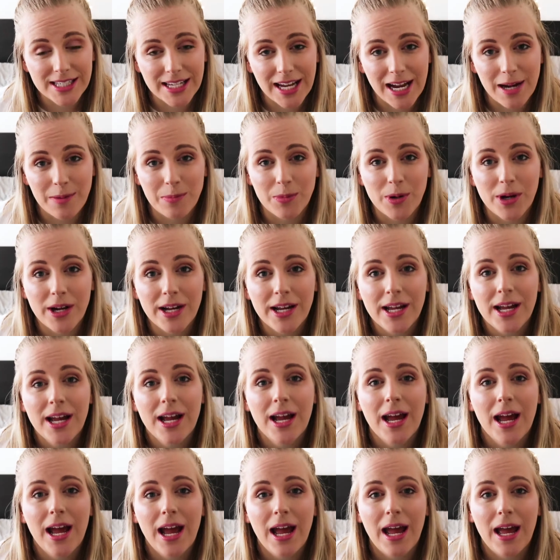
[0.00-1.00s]
camera.
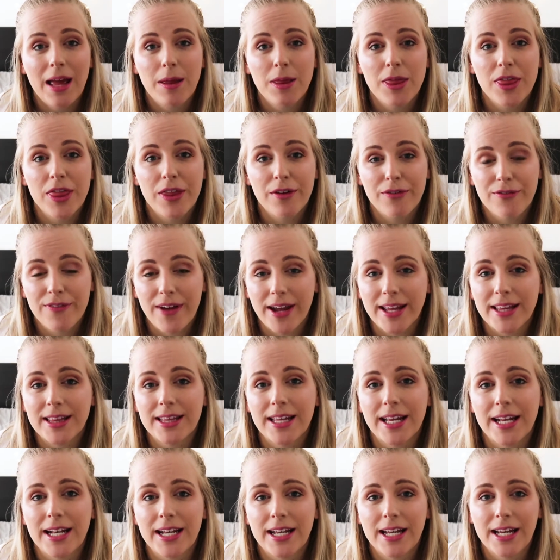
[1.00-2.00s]
The fact
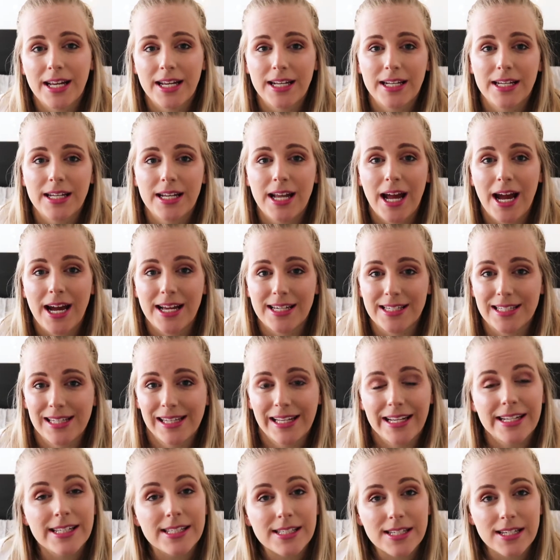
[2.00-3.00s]
that it has
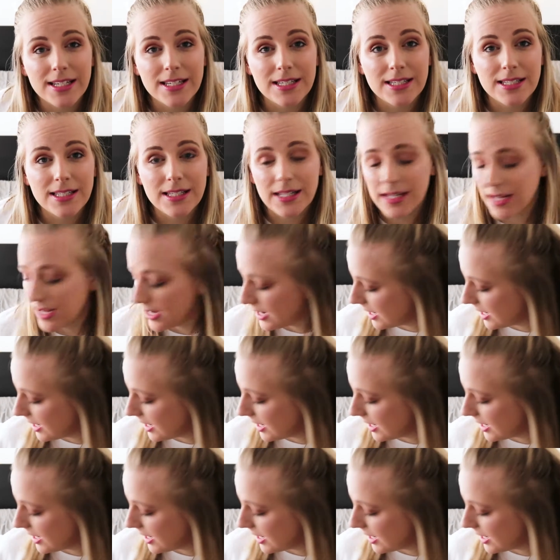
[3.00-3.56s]
lenses,